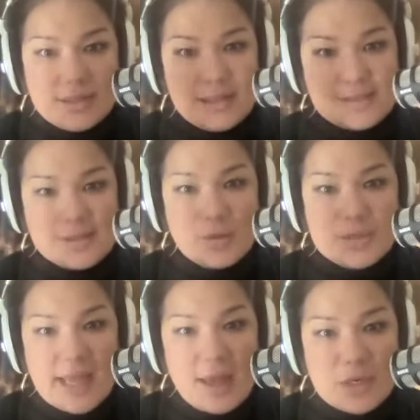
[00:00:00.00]
that's so
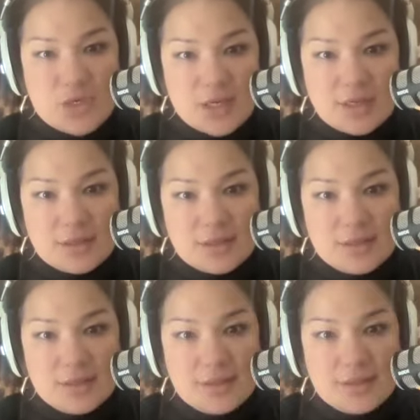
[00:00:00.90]
damaging.
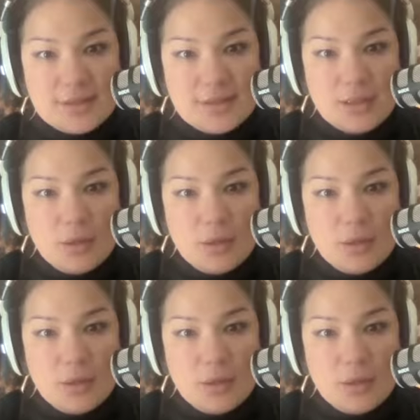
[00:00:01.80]
Yes